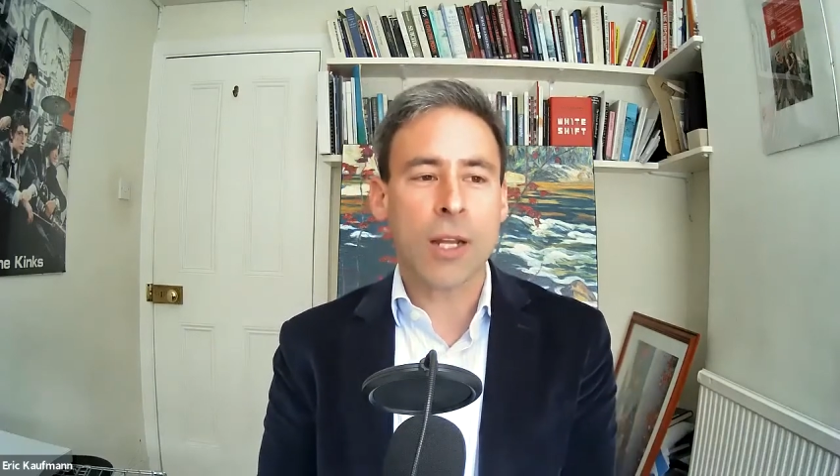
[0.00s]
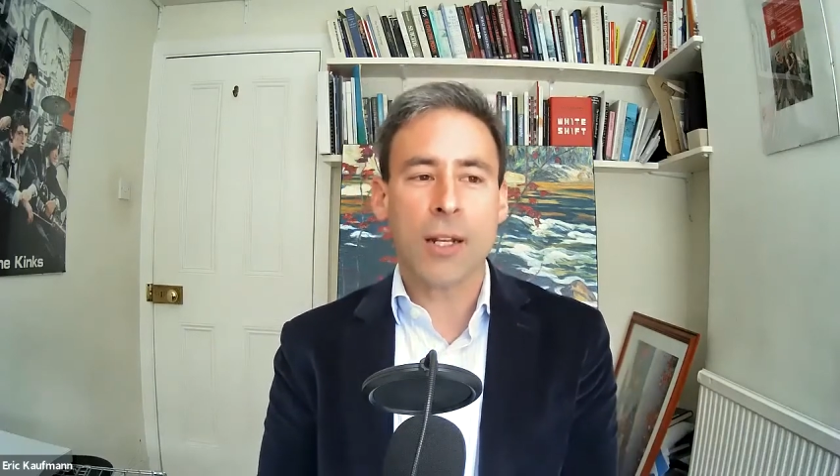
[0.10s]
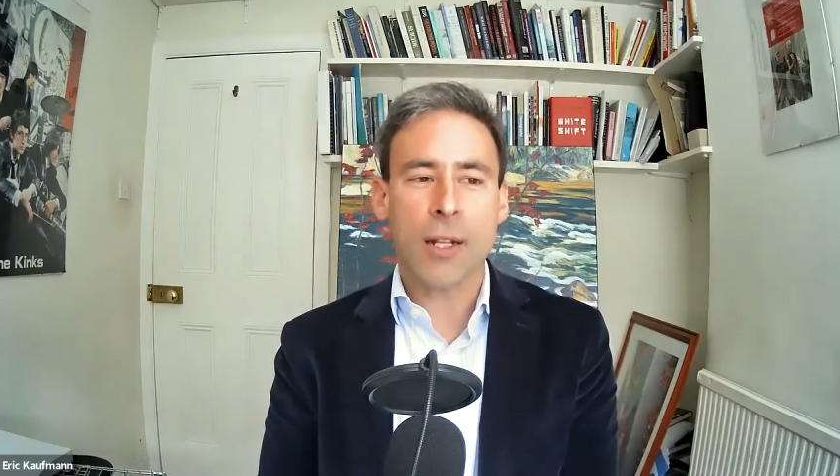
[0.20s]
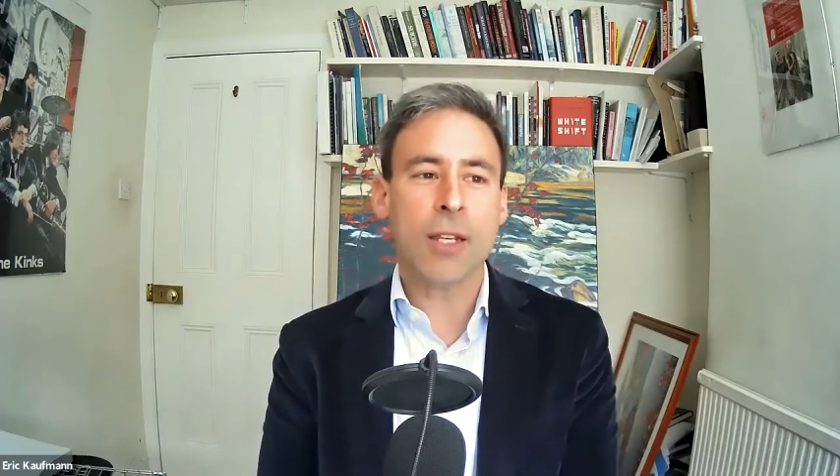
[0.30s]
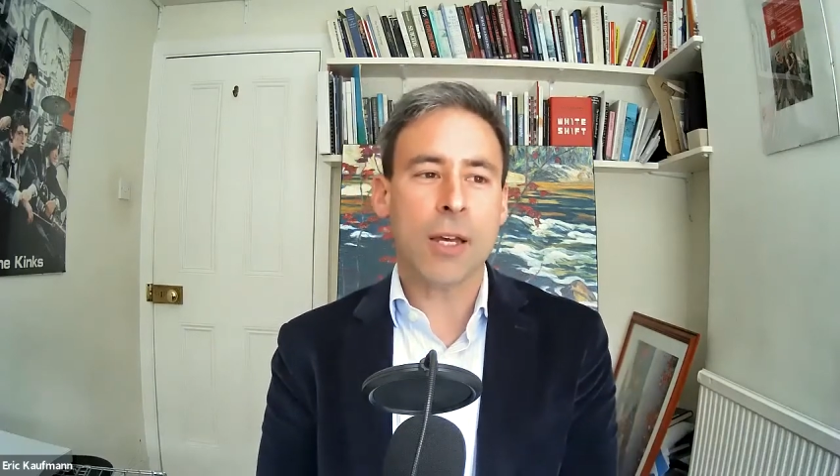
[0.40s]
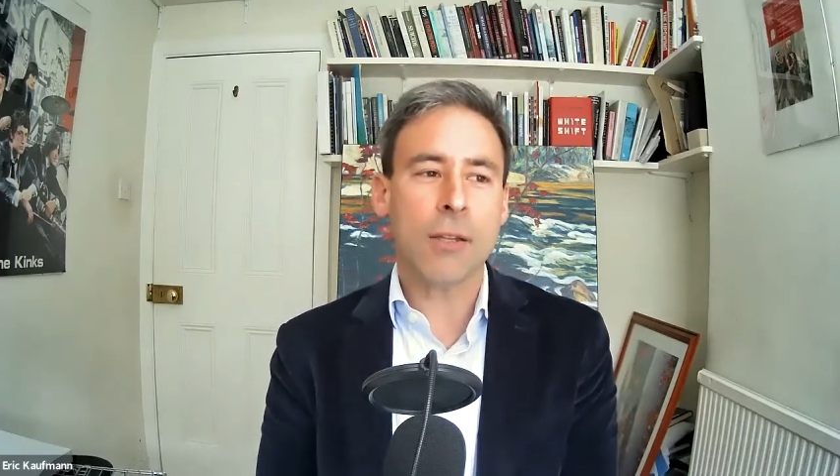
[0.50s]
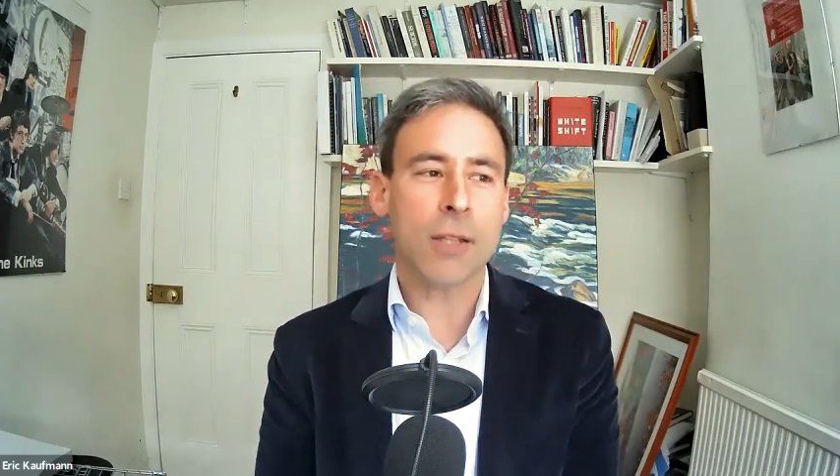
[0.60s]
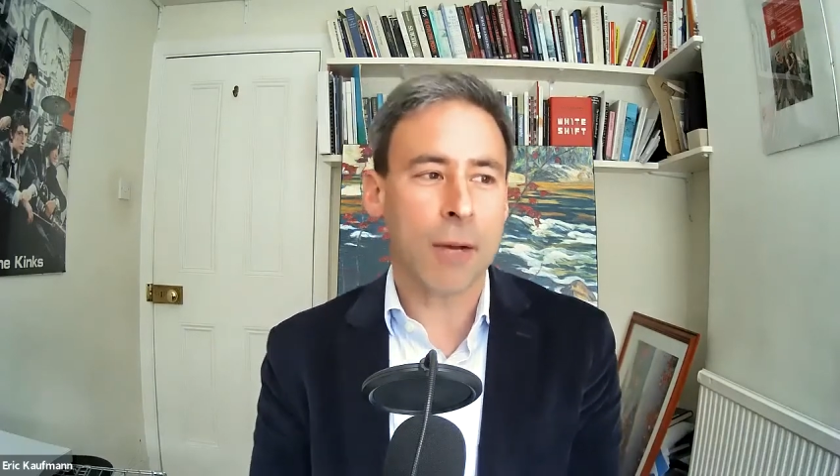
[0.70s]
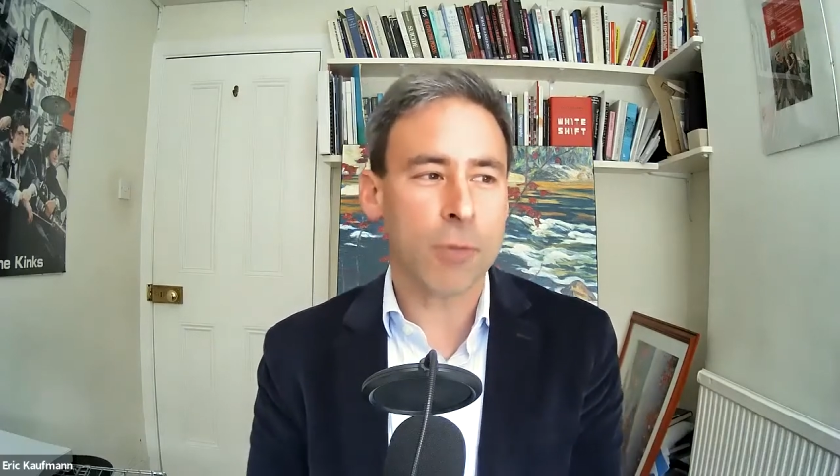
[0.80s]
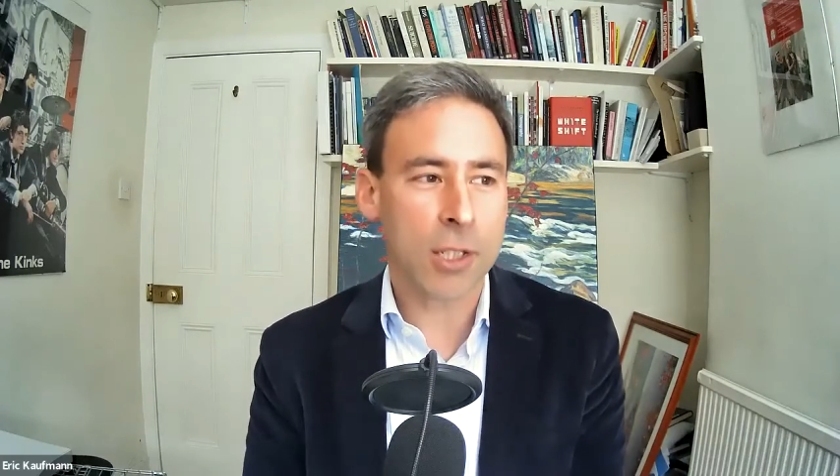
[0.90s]
Now, the other thing
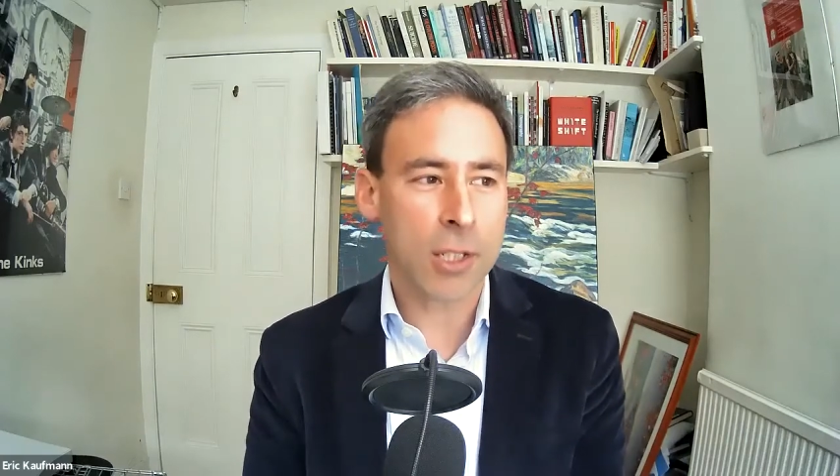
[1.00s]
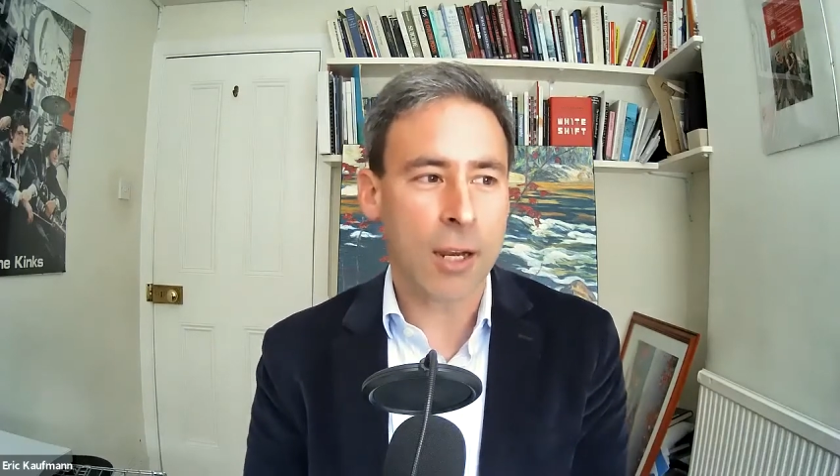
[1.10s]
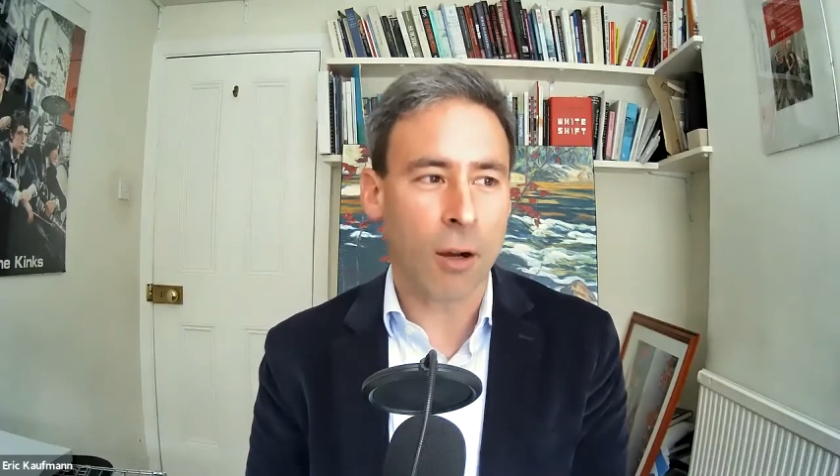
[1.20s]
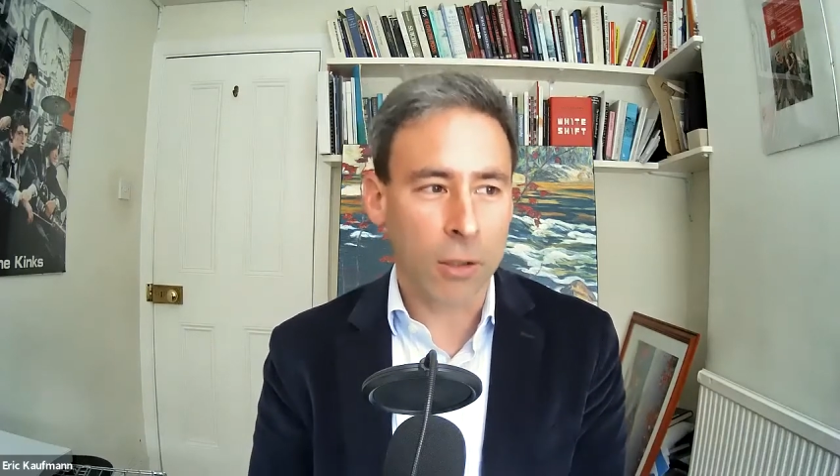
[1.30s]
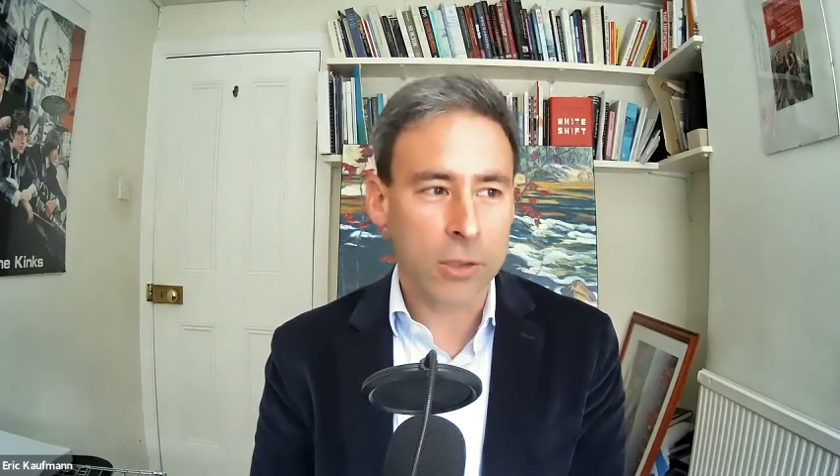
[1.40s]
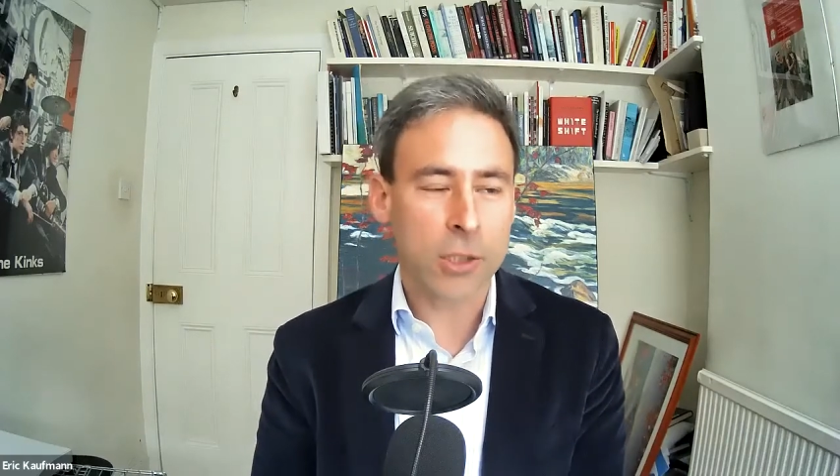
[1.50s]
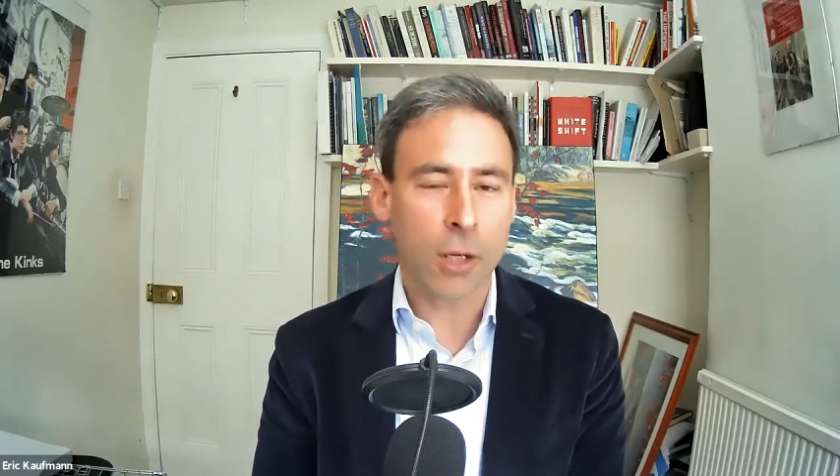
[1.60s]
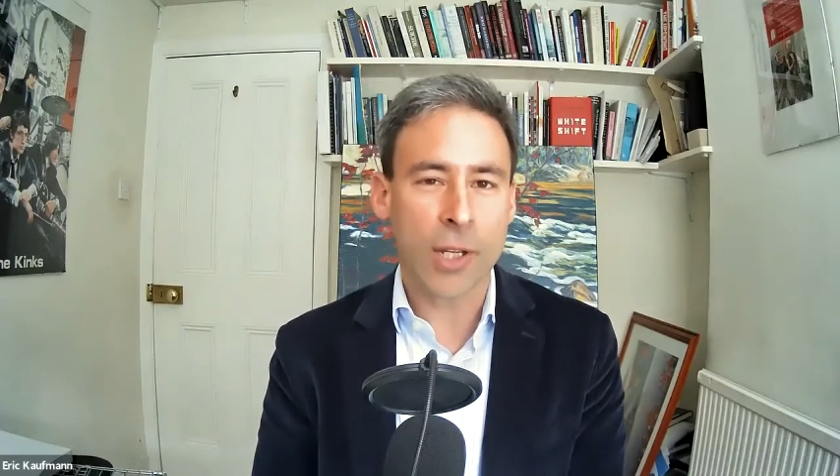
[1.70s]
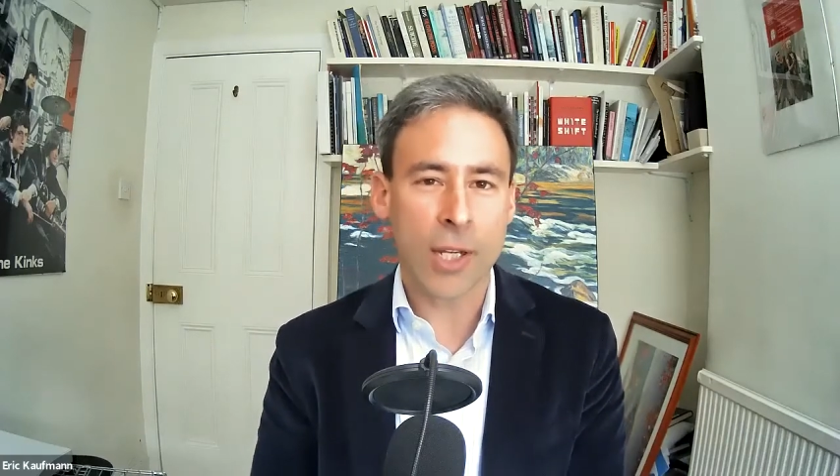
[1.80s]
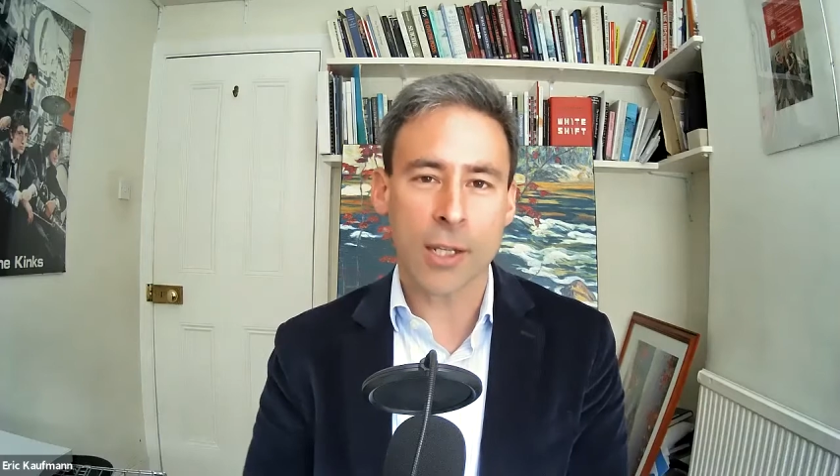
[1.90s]
I would say also
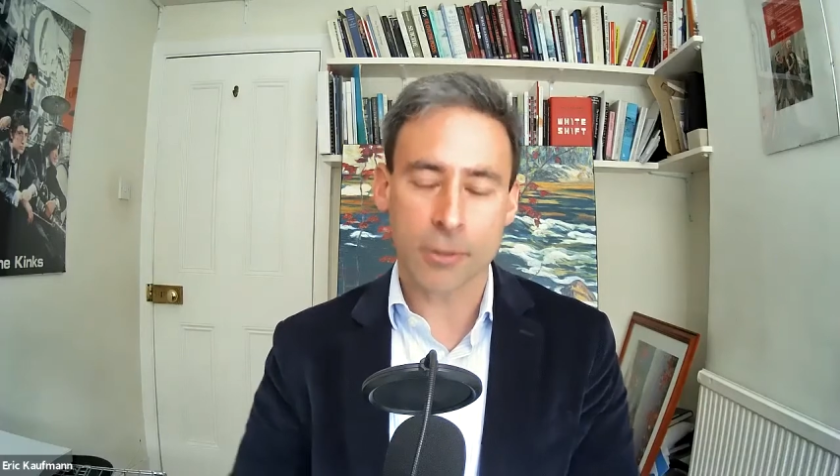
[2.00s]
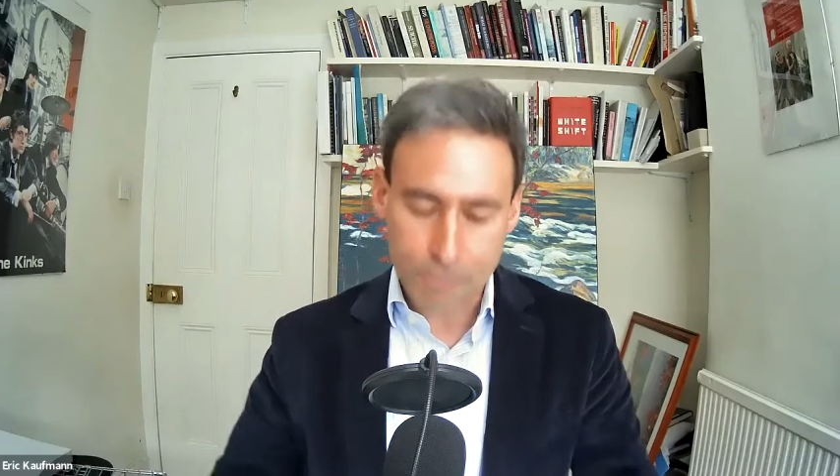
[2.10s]
is